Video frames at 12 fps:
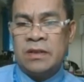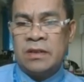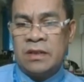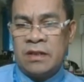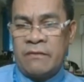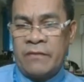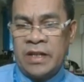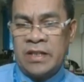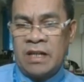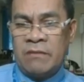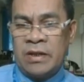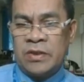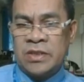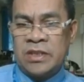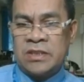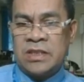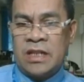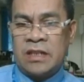The final minus
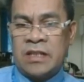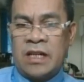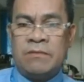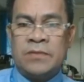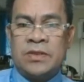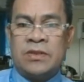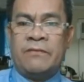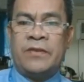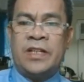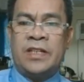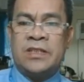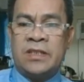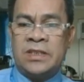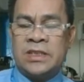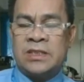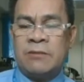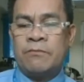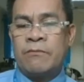initial time. So therefore, the answer is